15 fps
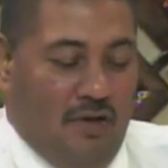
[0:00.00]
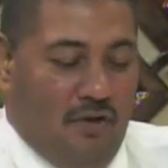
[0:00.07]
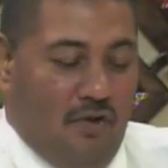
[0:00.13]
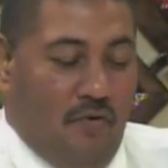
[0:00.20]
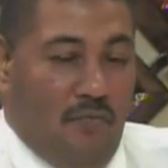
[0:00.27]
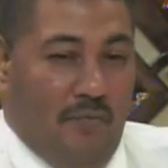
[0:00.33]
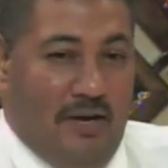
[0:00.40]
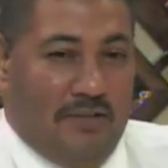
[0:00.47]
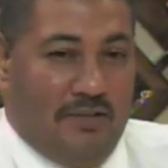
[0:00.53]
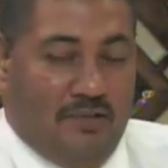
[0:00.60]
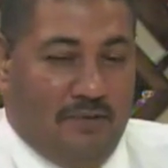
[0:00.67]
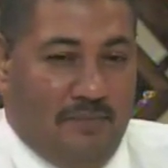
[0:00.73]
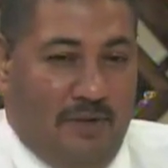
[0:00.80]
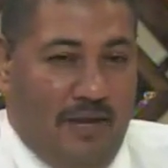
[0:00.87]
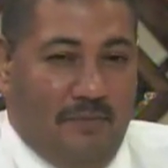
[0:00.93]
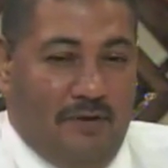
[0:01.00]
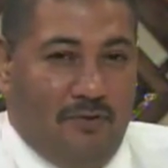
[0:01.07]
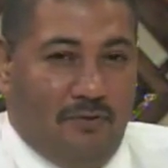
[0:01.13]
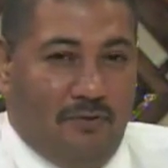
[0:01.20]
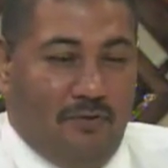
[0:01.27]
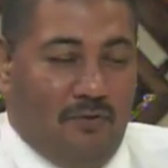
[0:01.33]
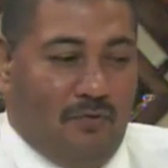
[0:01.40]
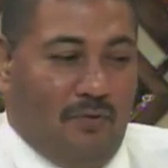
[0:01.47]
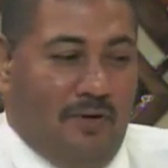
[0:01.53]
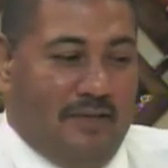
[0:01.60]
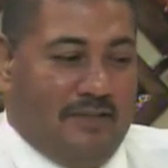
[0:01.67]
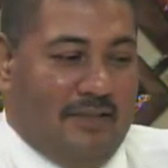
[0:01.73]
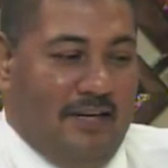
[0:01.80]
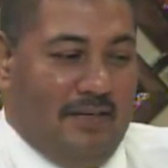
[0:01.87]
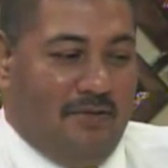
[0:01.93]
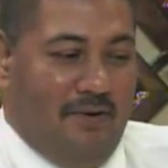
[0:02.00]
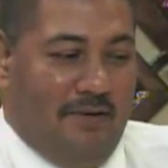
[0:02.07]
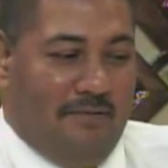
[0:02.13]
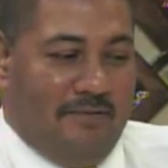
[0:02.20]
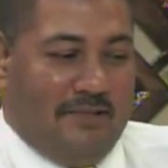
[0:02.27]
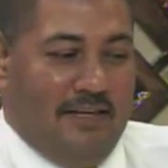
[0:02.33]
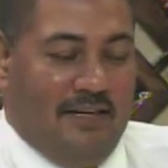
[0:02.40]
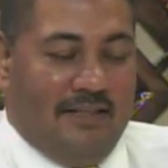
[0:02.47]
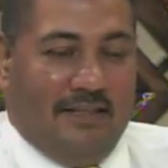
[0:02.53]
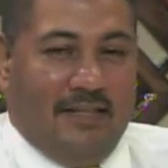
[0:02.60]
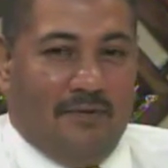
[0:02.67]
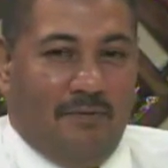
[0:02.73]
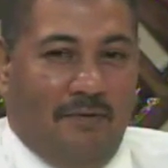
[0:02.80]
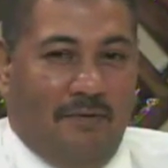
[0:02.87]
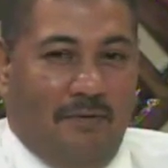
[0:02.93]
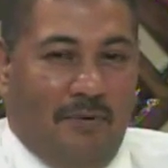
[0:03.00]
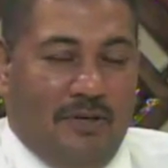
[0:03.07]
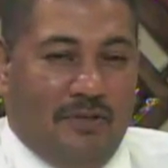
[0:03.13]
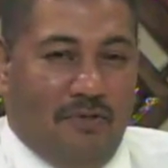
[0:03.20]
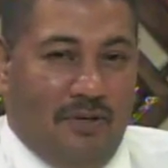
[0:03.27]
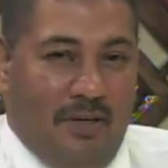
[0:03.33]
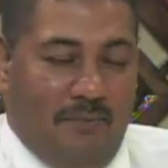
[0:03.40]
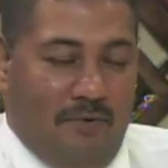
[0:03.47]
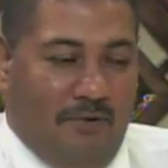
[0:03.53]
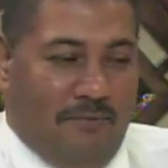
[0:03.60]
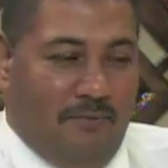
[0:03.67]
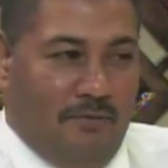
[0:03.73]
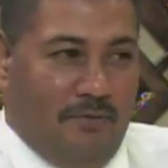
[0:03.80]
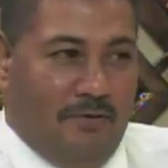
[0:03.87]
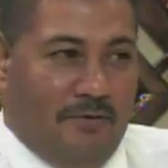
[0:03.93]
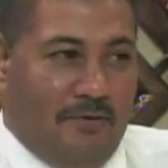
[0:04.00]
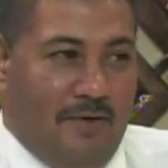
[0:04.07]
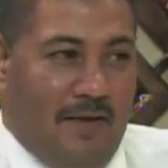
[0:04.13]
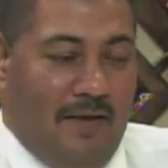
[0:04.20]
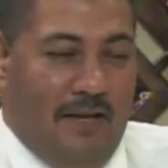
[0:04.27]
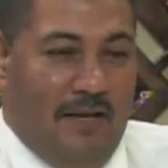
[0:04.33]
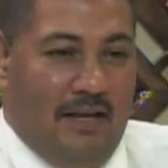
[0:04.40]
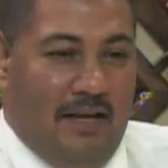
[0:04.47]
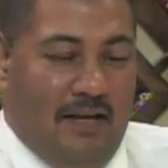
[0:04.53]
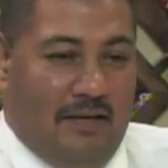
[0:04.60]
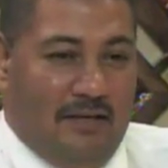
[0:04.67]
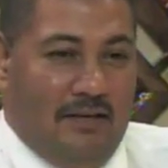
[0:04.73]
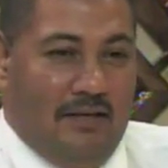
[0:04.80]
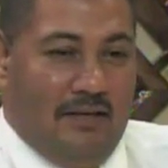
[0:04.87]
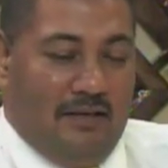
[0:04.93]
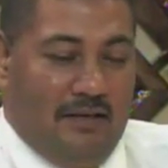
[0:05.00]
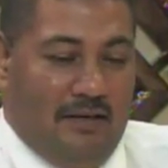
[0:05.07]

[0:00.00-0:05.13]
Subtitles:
You must be able to show to us that you have facilities within which to keep your foods. And